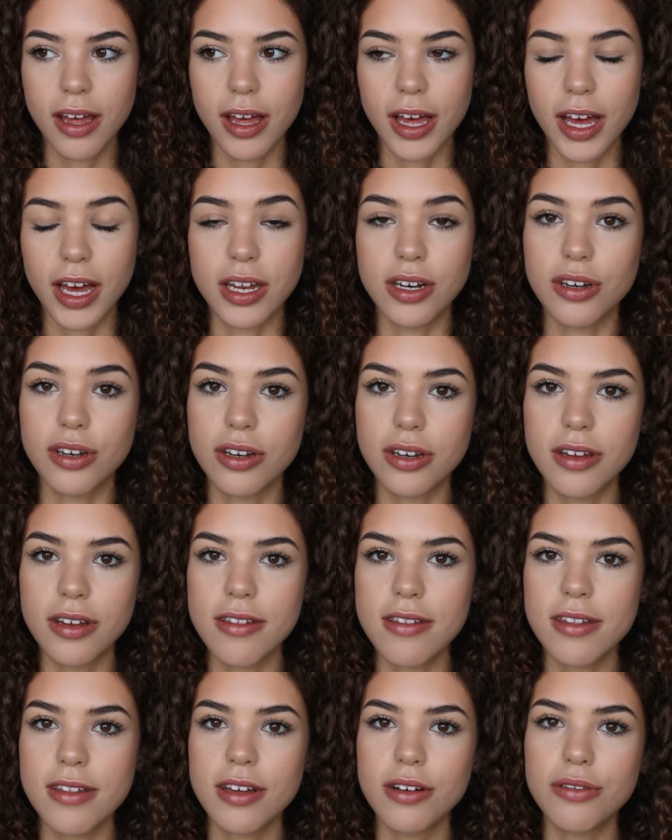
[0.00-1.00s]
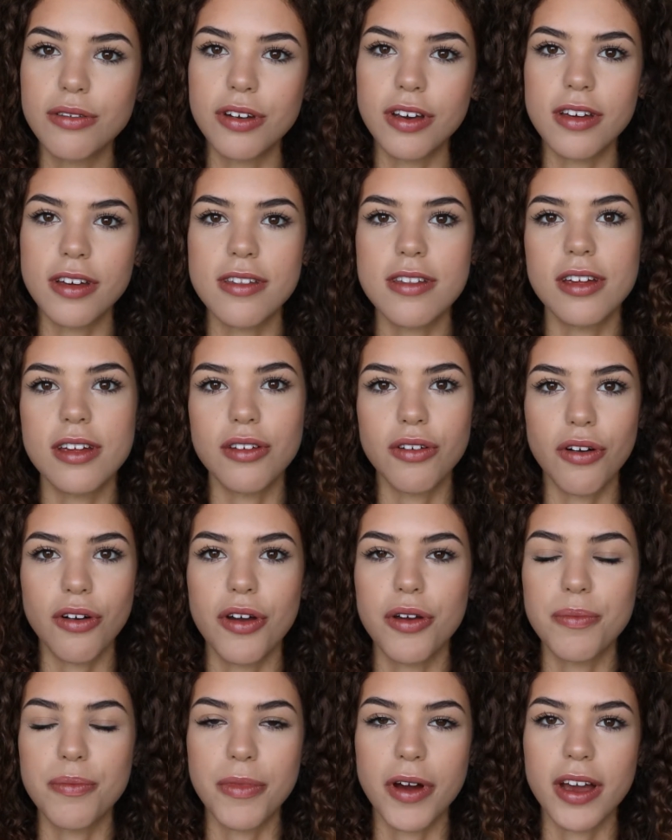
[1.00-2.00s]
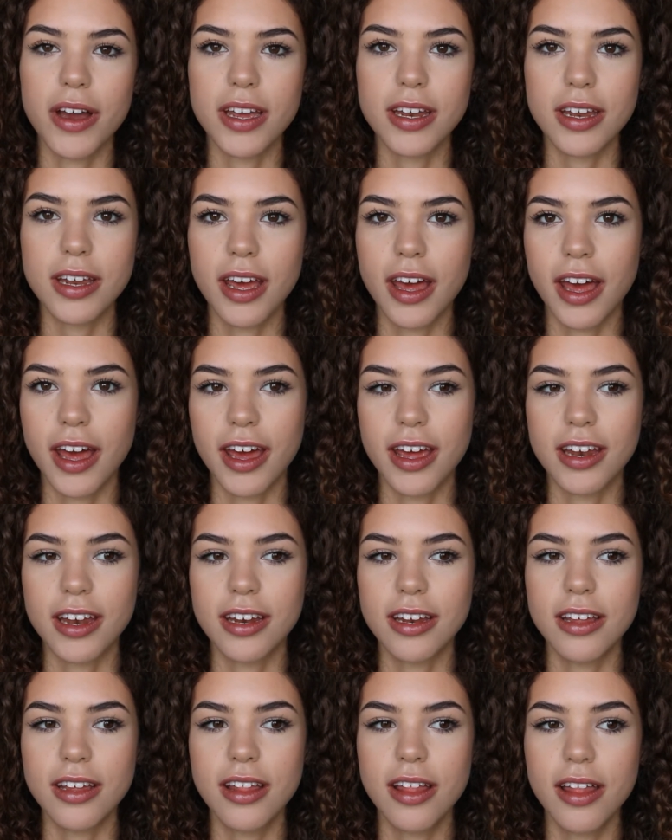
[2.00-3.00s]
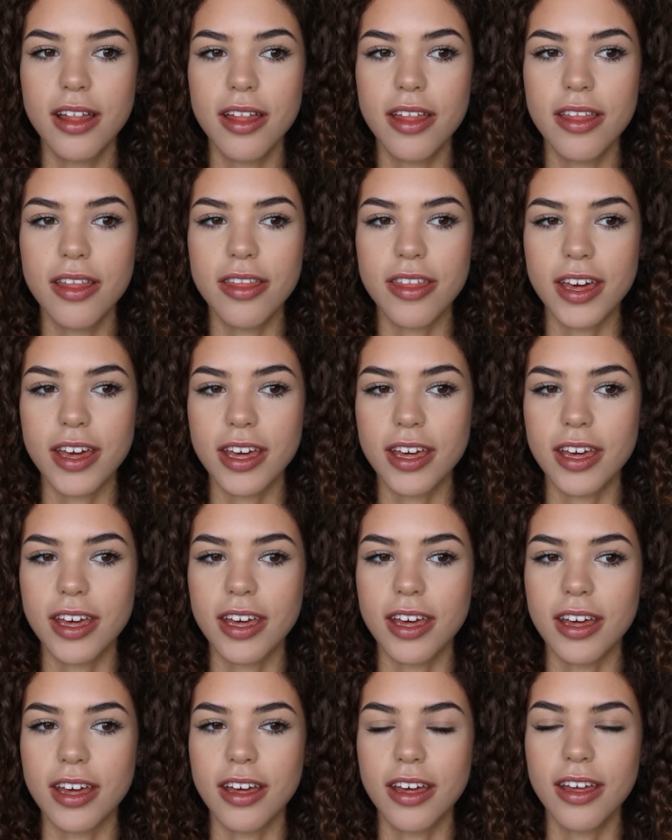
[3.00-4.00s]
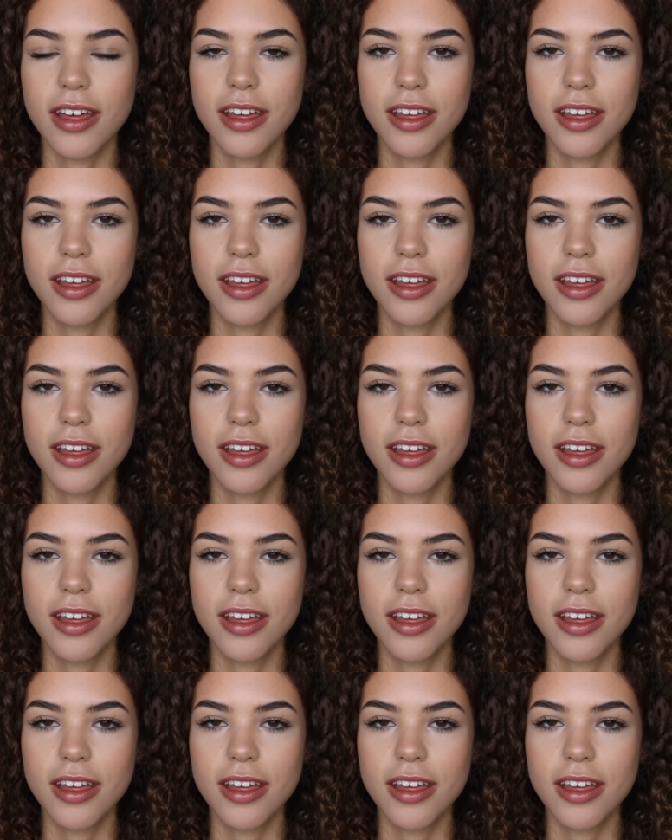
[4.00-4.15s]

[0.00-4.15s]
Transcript: and stillness in your own mind and thinking